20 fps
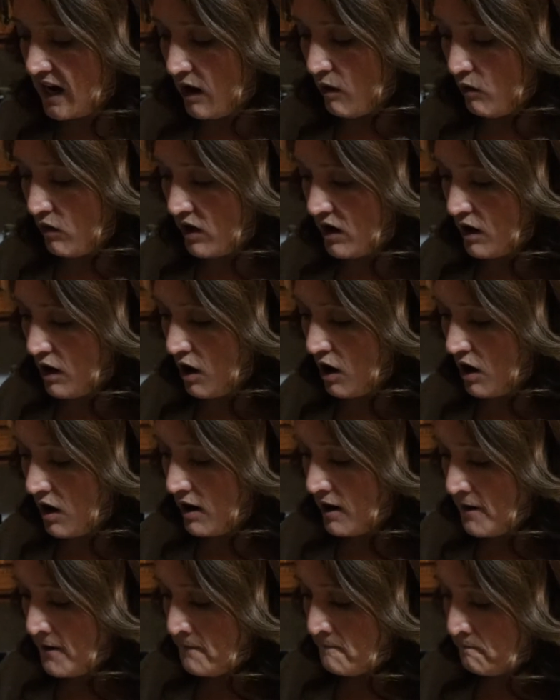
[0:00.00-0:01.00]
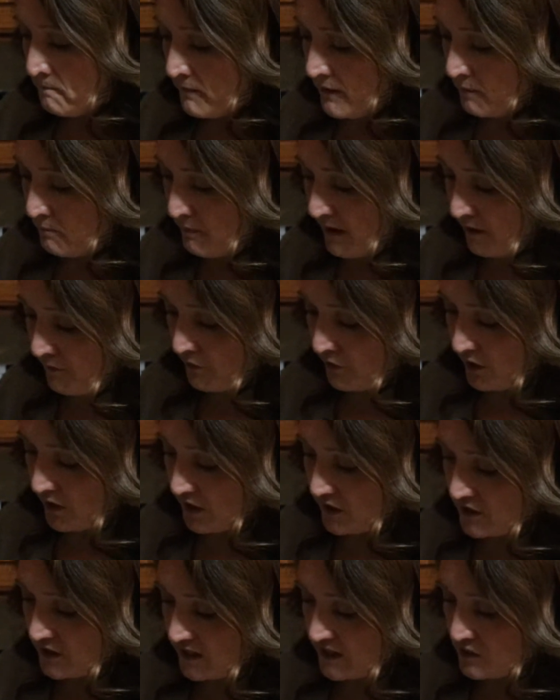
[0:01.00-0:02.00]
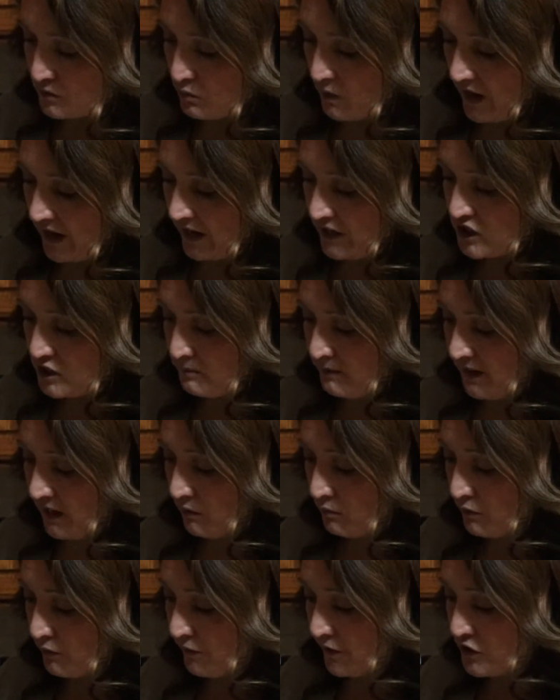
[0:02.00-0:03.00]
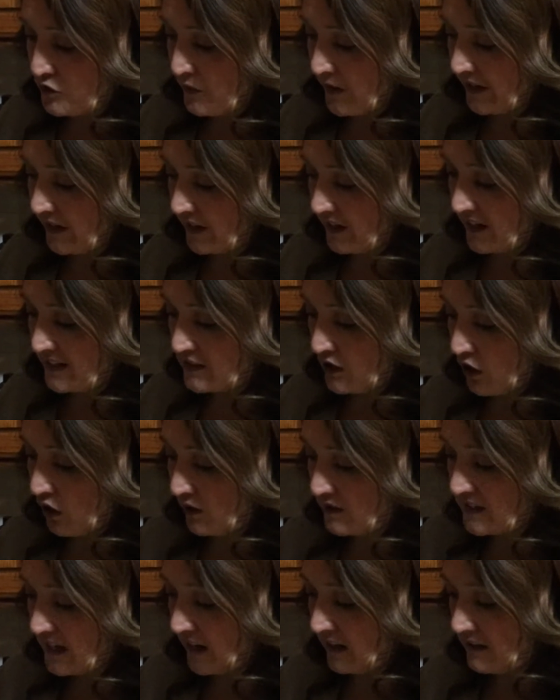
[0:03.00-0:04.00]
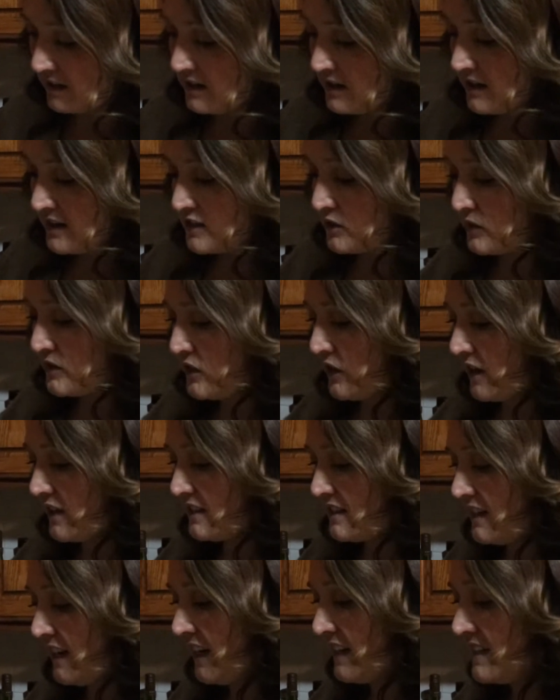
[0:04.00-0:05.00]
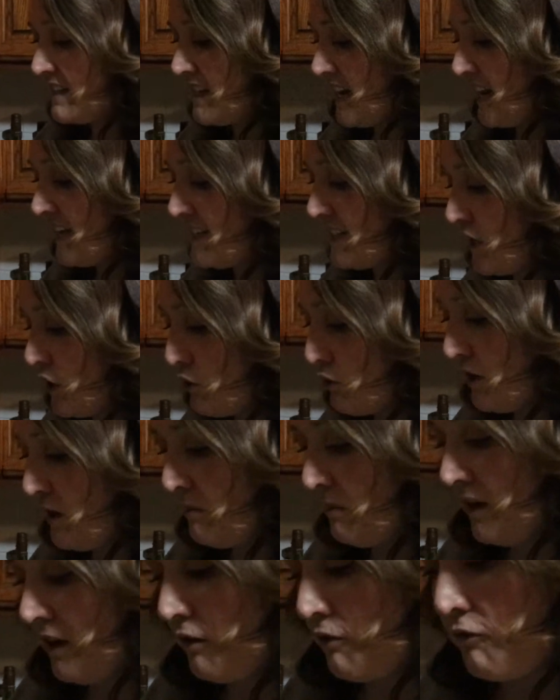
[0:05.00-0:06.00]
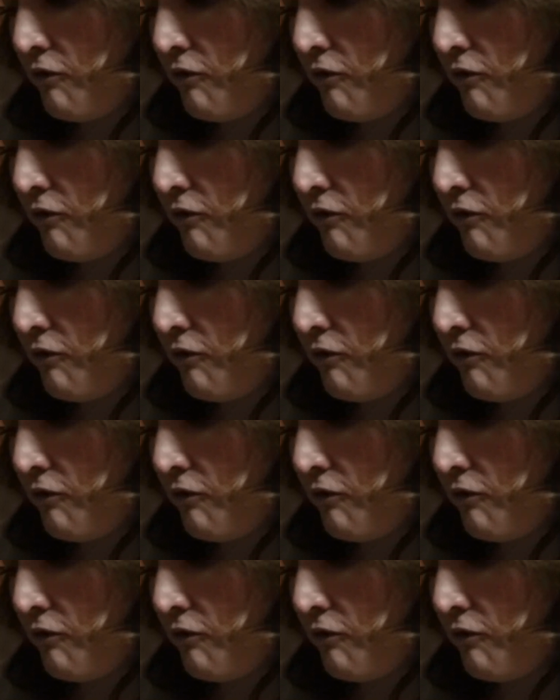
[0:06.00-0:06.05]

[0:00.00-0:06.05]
our beverage is ready to be refrigerated. It's all done. So as you can see, it's nice and creamy and